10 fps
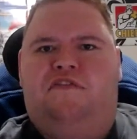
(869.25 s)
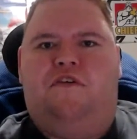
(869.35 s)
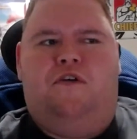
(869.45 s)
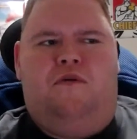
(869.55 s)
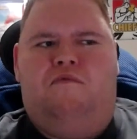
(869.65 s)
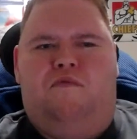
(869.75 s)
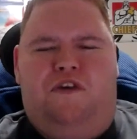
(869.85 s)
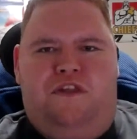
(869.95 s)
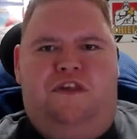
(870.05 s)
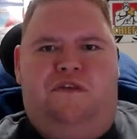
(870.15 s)
So I'm
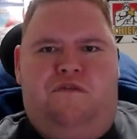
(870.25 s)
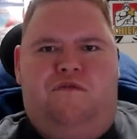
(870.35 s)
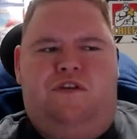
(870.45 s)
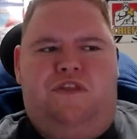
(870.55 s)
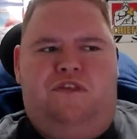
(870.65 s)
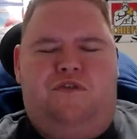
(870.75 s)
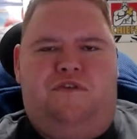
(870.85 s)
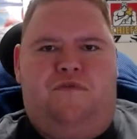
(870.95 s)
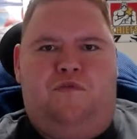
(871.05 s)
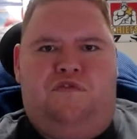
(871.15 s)
really, really looking
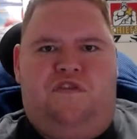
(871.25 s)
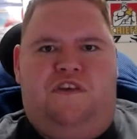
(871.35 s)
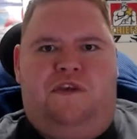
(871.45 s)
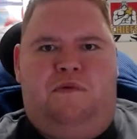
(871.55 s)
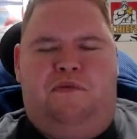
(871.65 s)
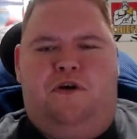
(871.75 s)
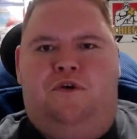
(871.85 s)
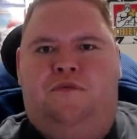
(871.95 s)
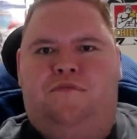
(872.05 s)
forward to seeing him go.